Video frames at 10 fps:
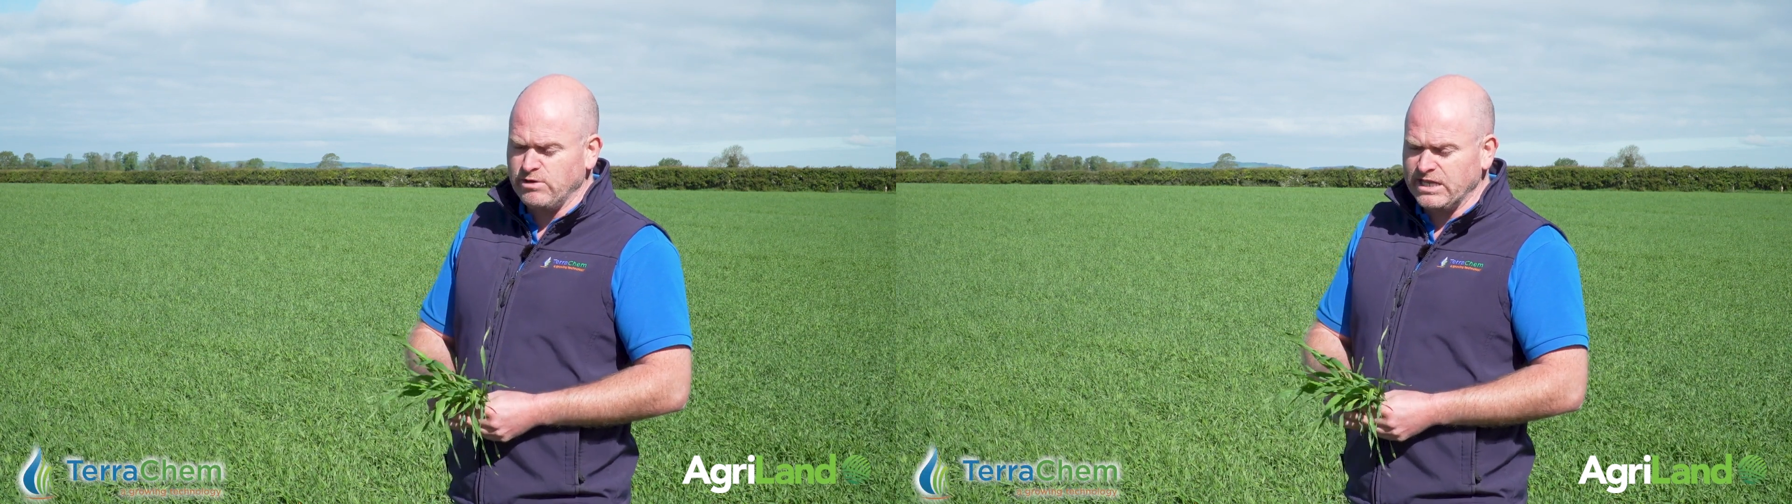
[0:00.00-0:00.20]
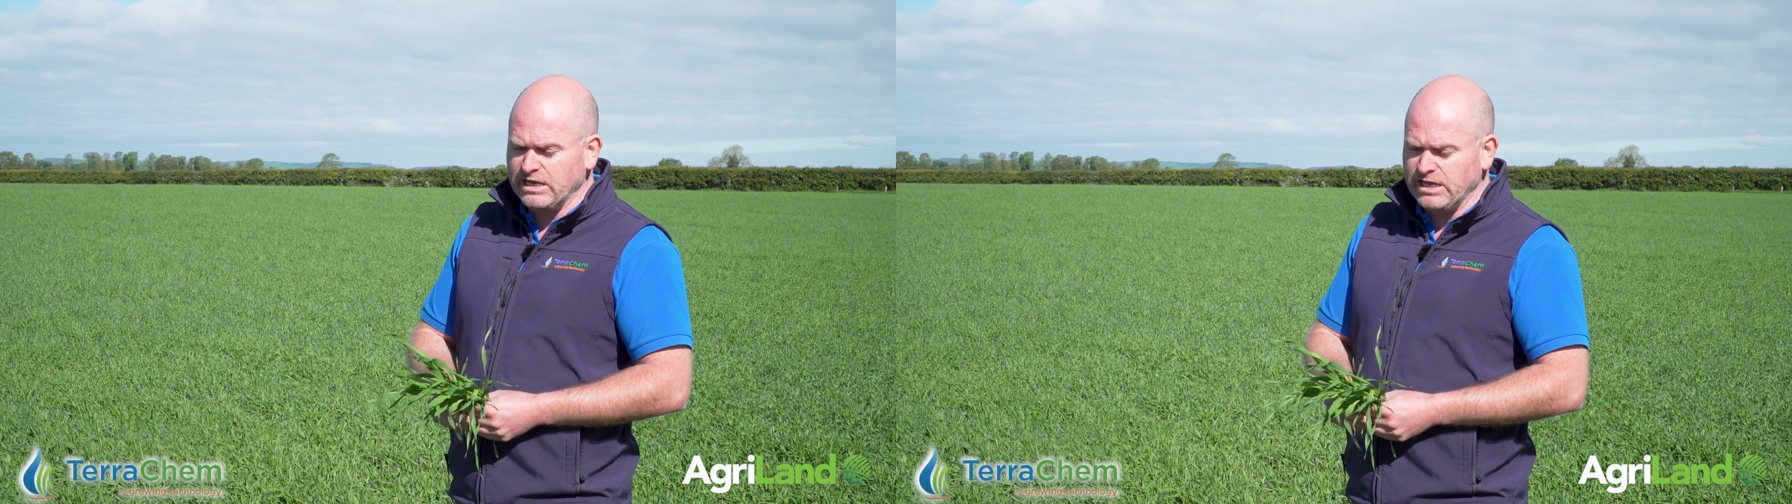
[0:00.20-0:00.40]

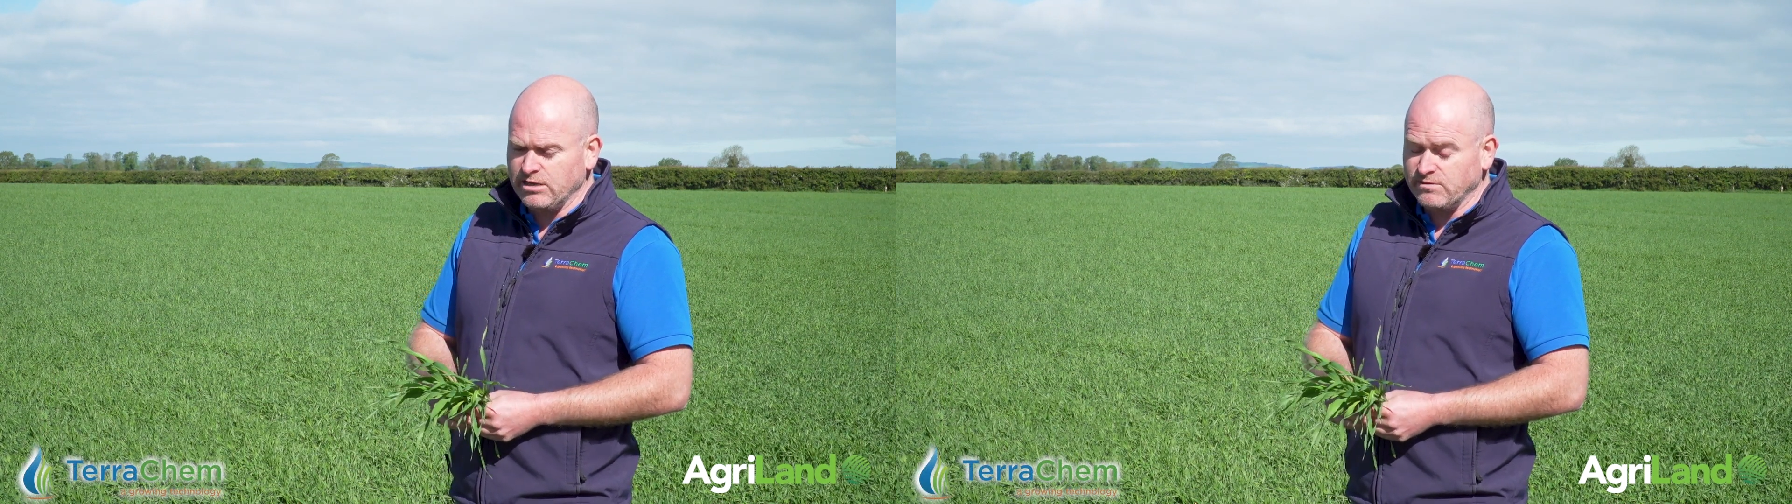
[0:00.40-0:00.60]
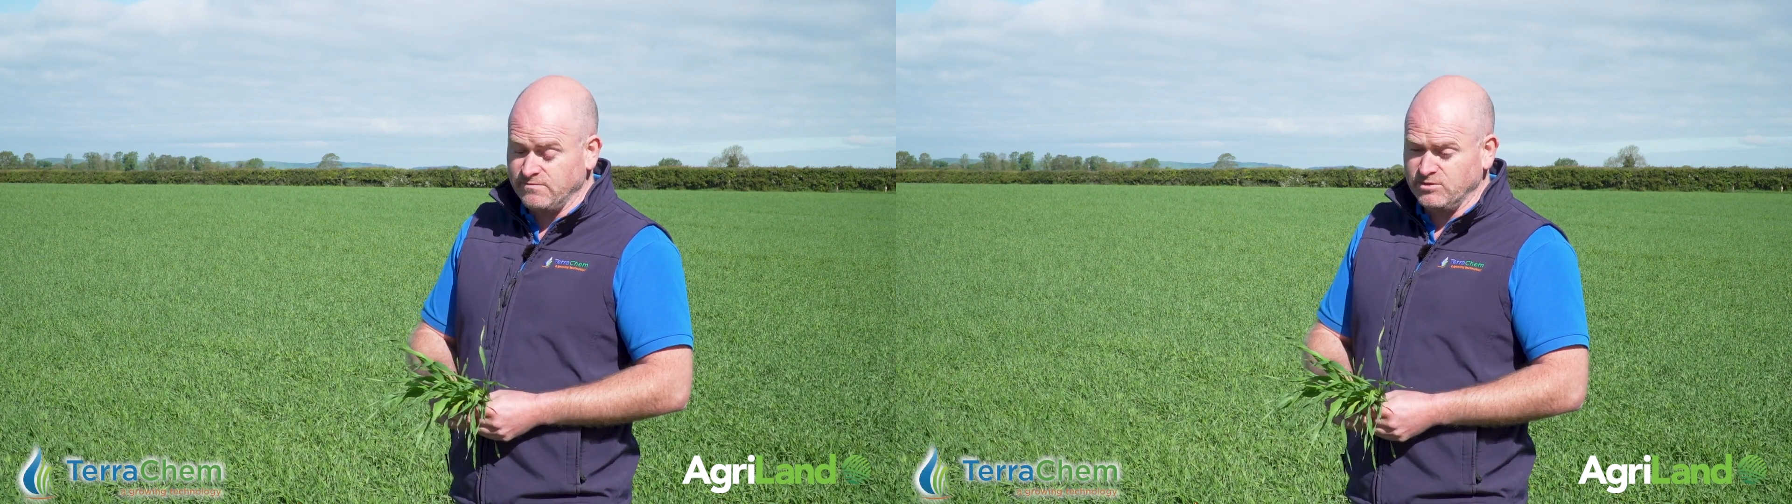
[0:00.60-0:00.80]

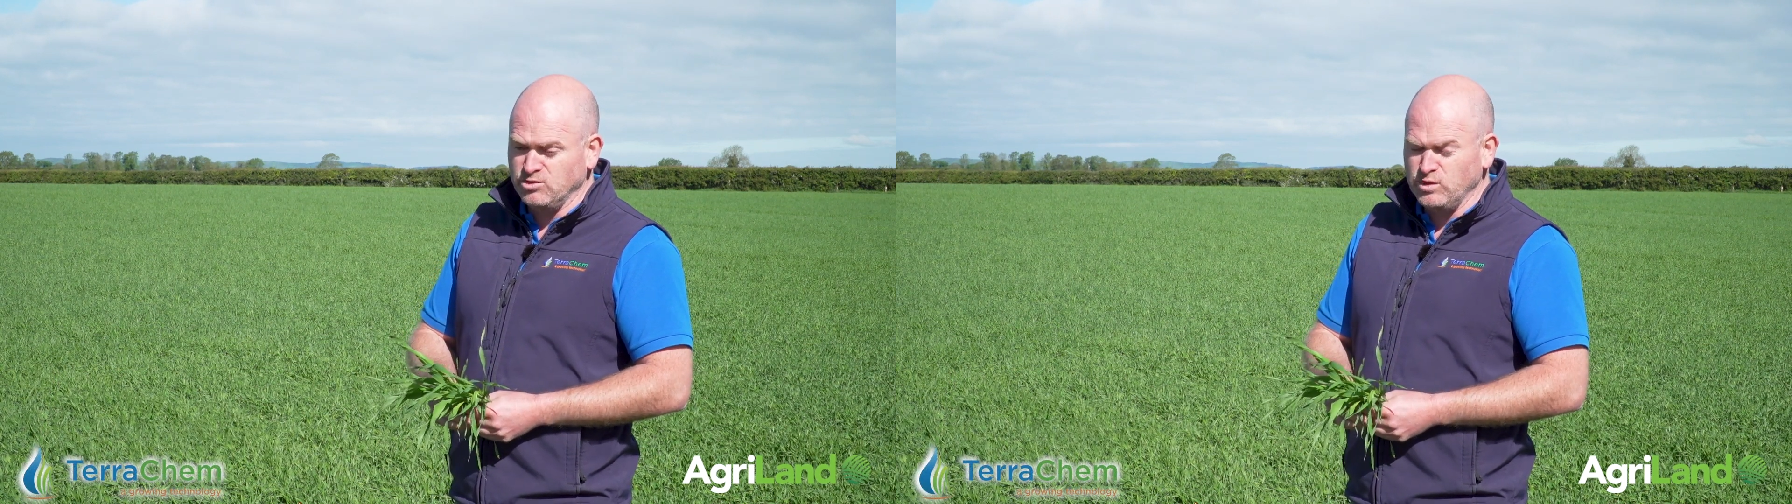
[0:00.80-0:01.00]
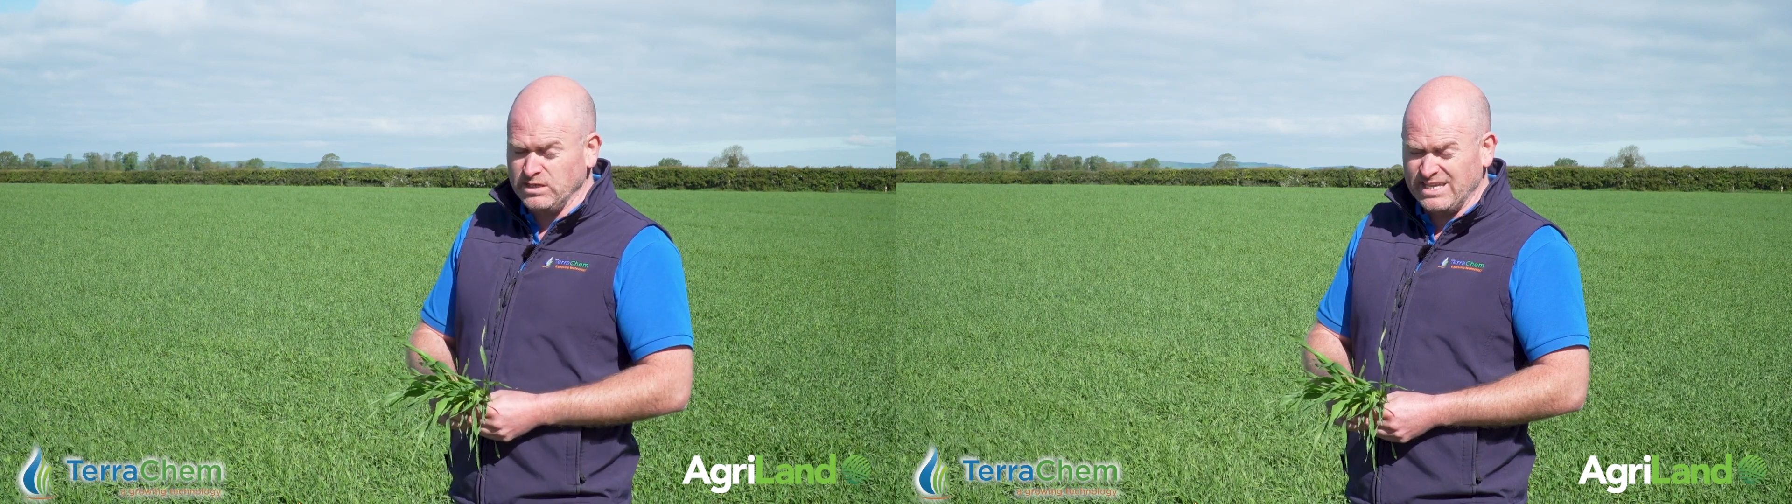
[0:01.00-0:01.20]
regulator for
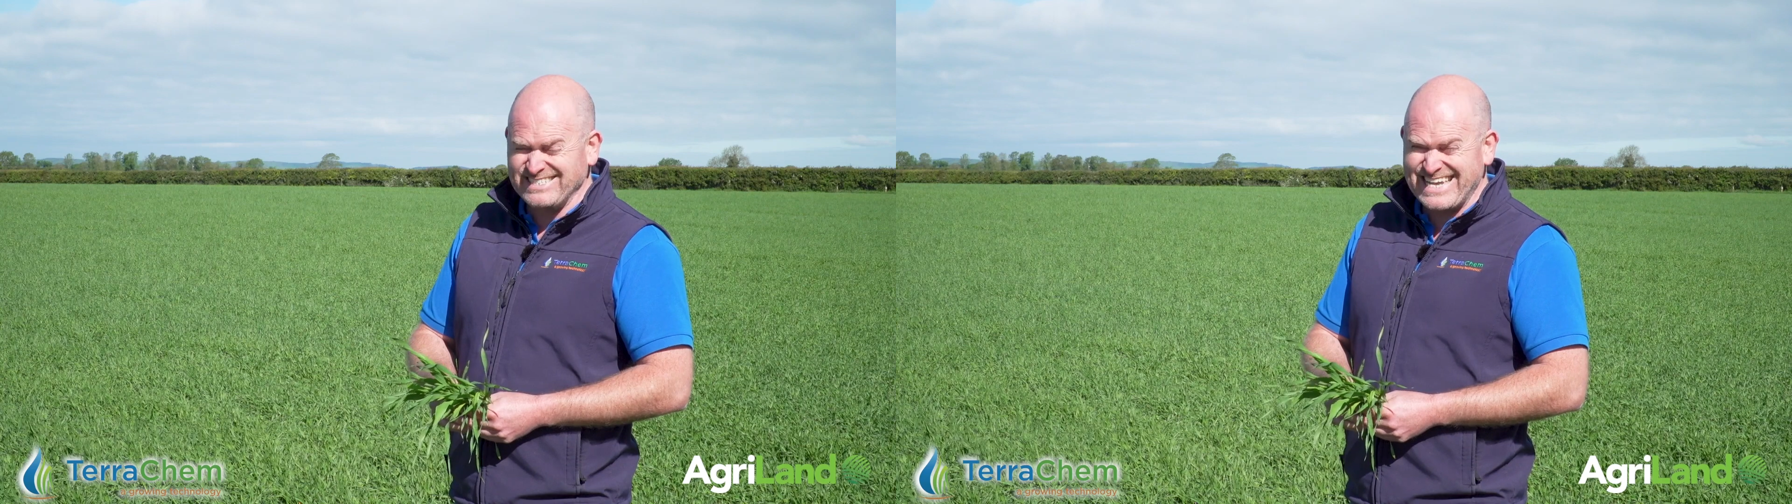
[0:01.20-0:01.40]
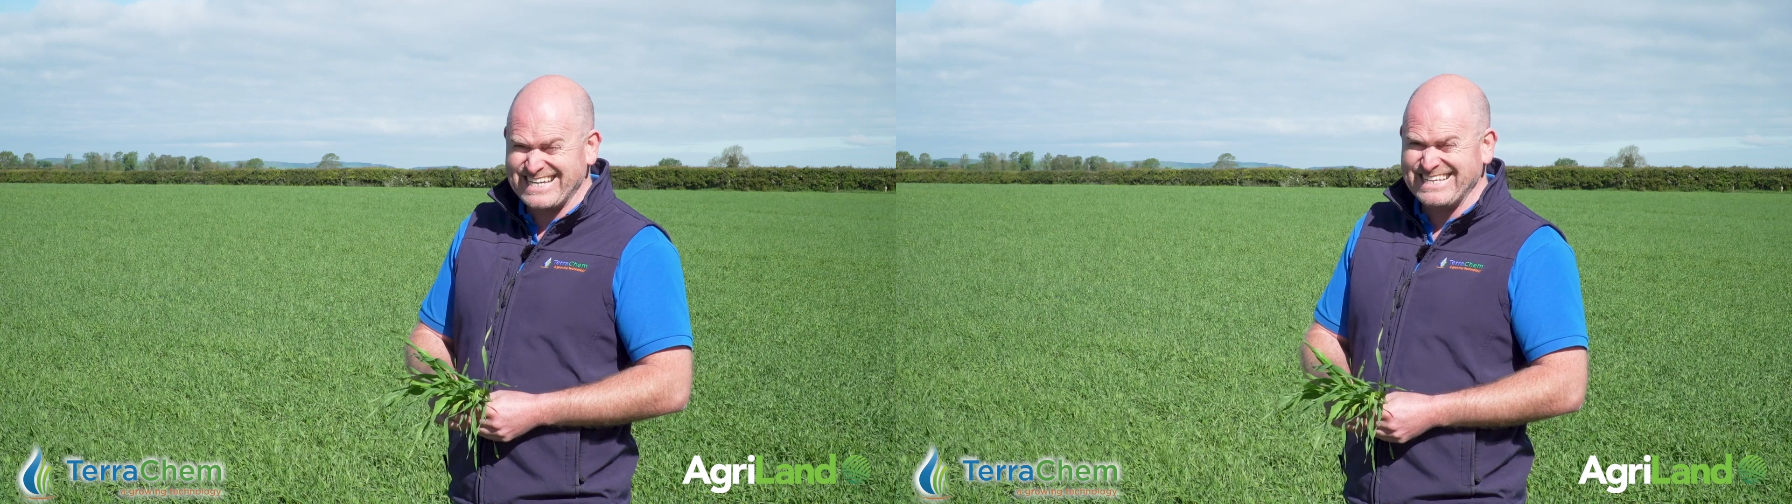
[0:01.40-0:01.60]
doing
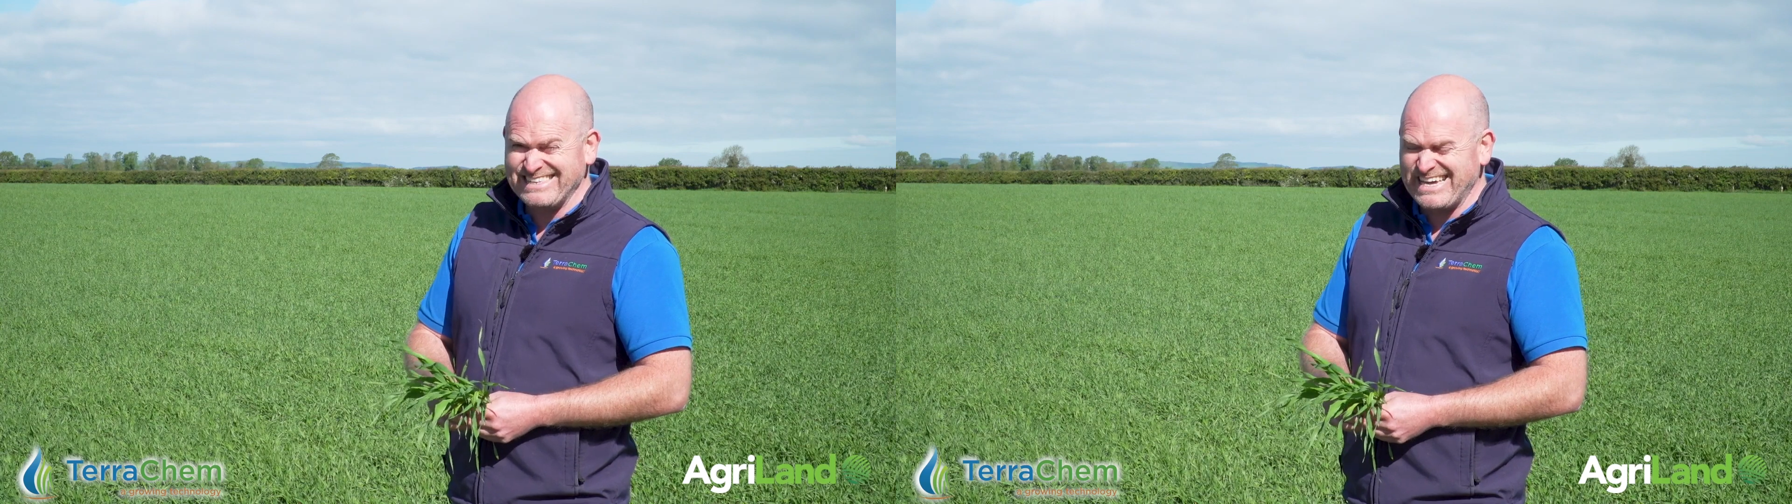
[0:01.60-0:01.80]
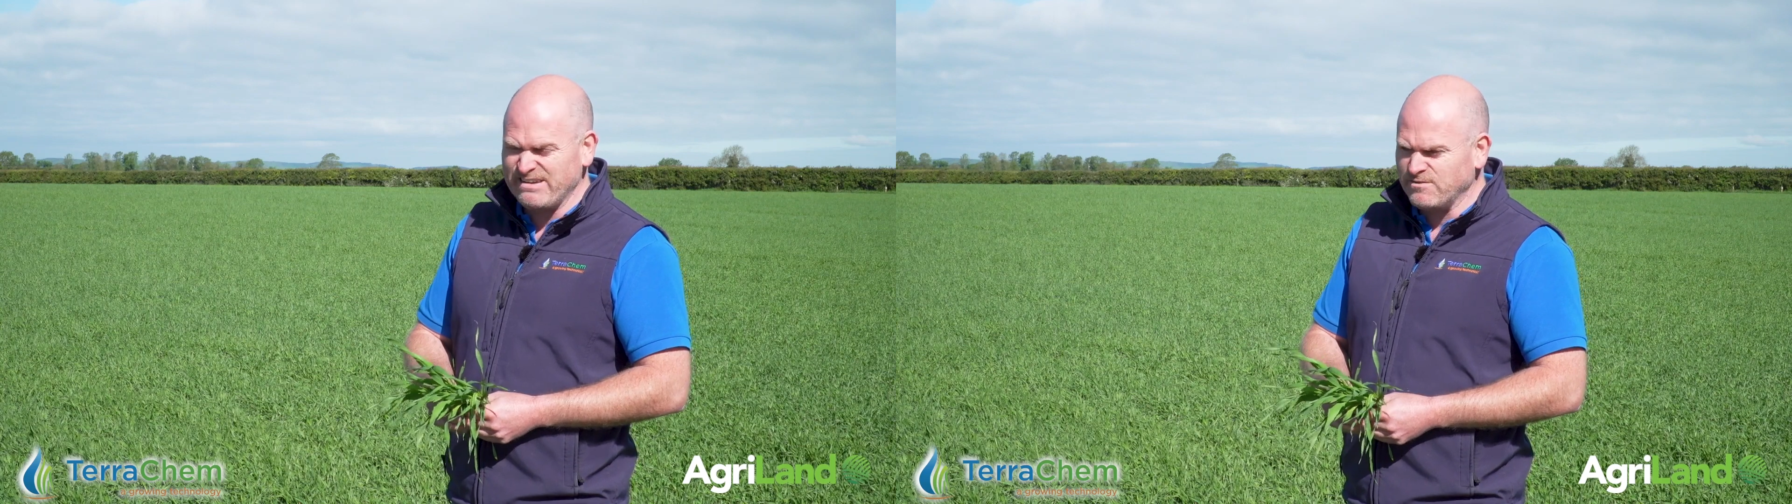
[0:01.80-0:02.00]
exactly
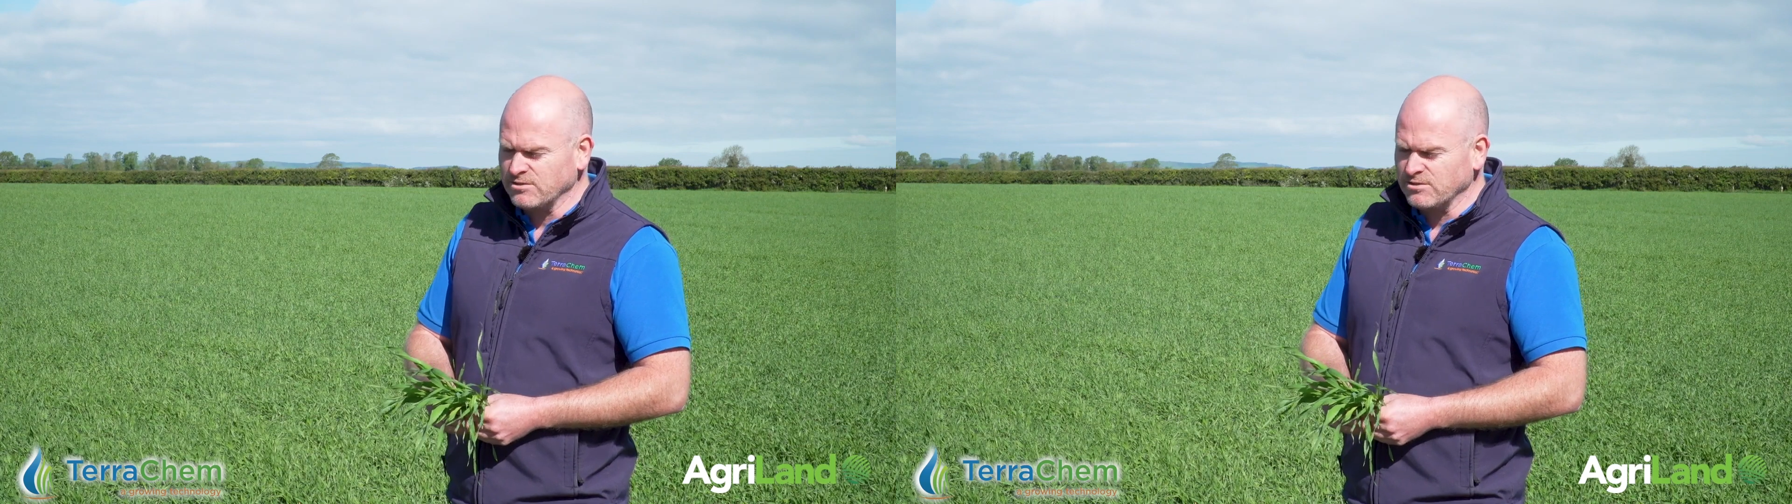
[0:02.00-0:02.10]
that,